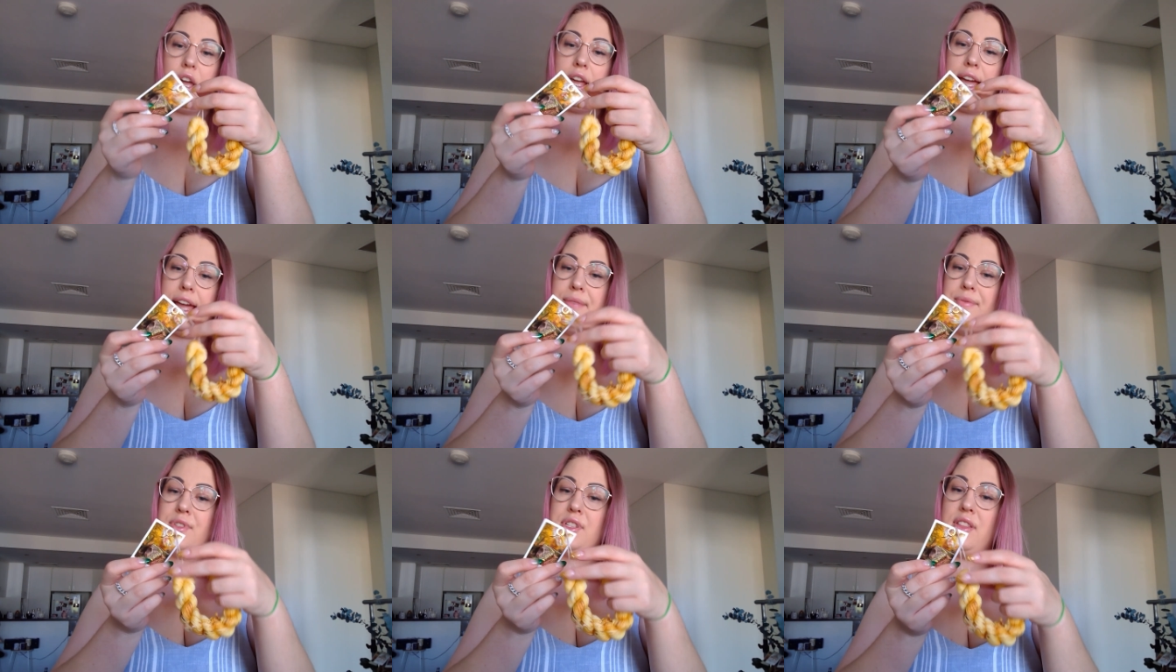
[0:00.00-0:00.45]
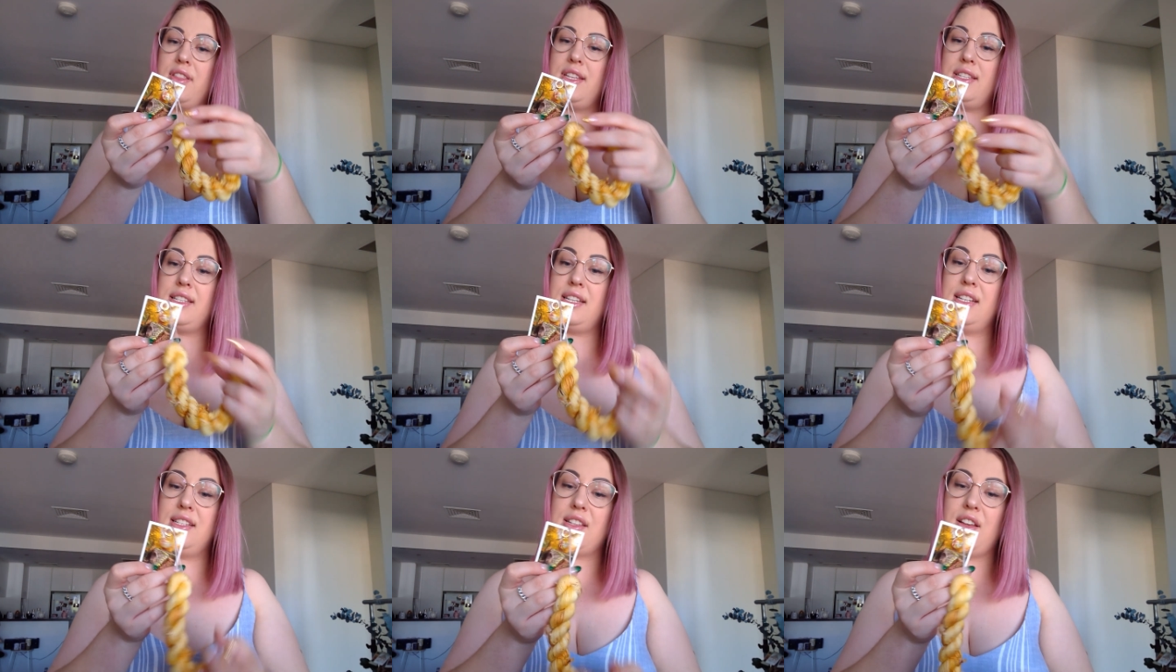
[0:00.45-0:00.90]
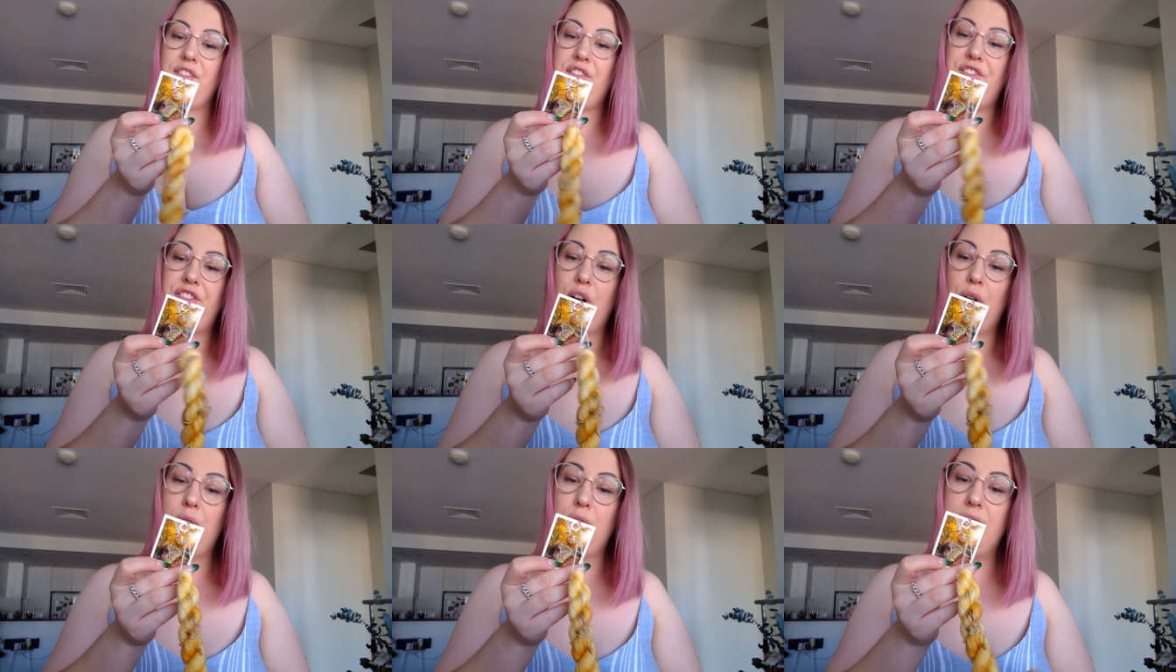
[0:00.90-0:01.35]
Okay, so this is
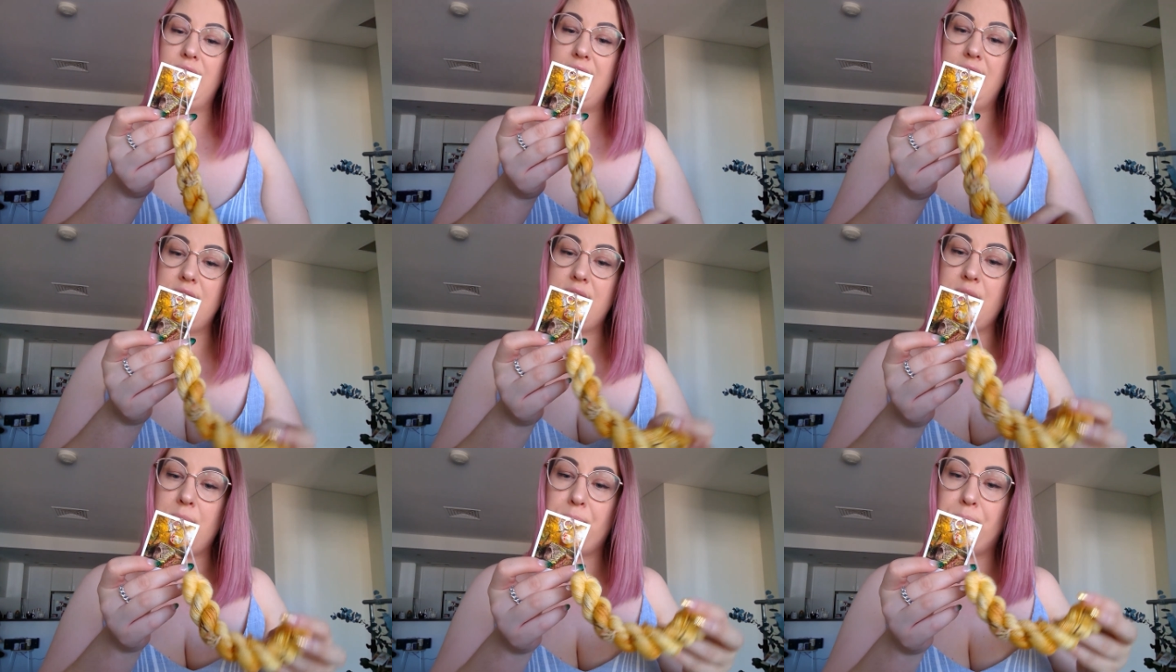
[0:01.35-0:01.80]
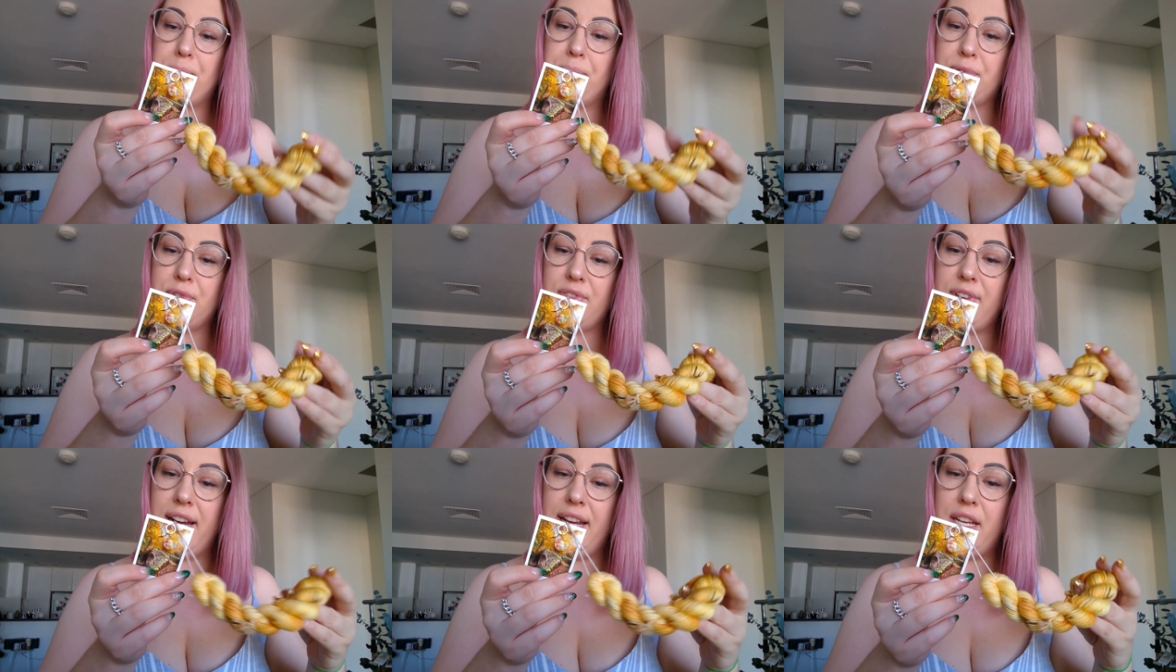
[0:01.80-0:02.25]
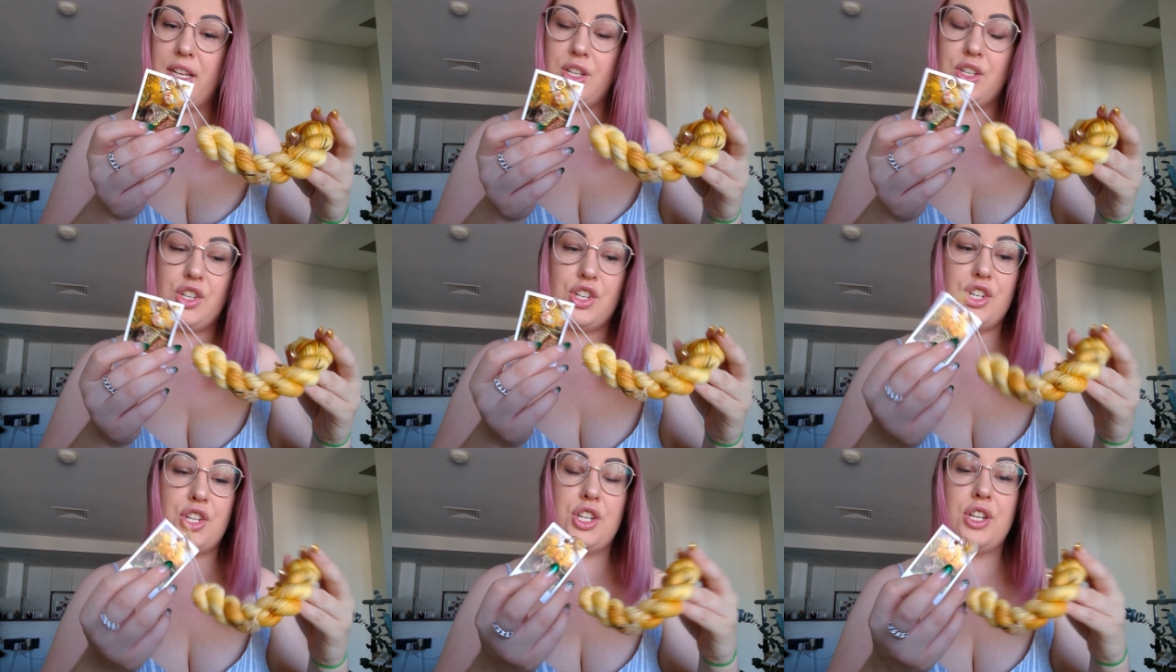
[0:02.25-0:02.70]
Foley's
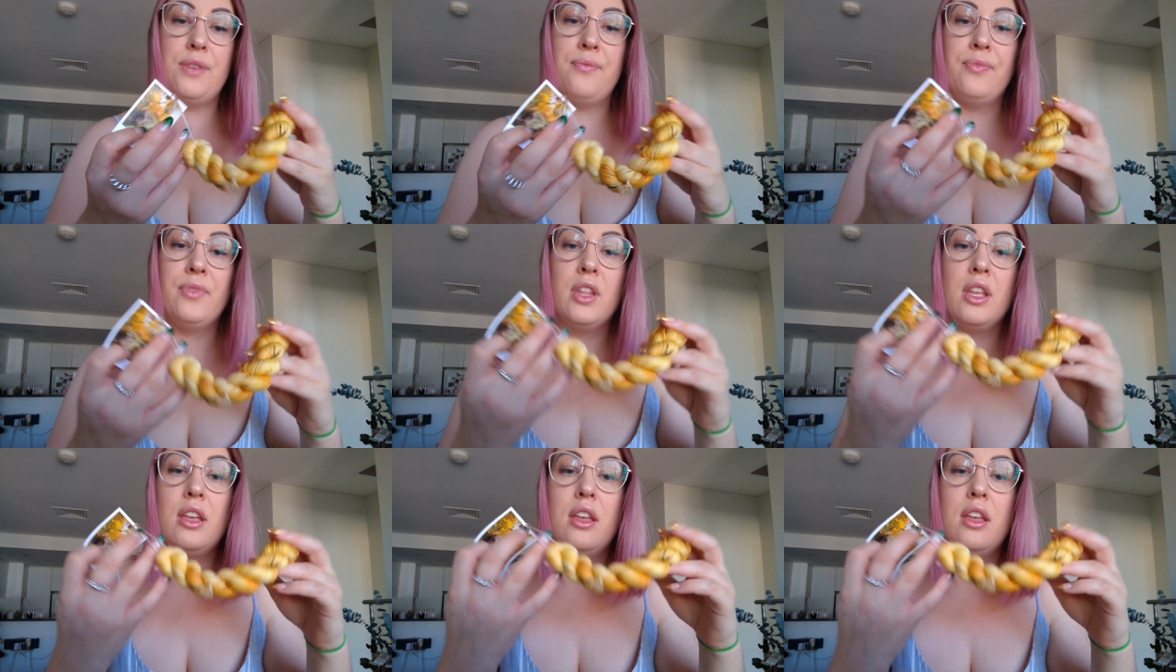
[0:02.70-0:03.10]
Bridge.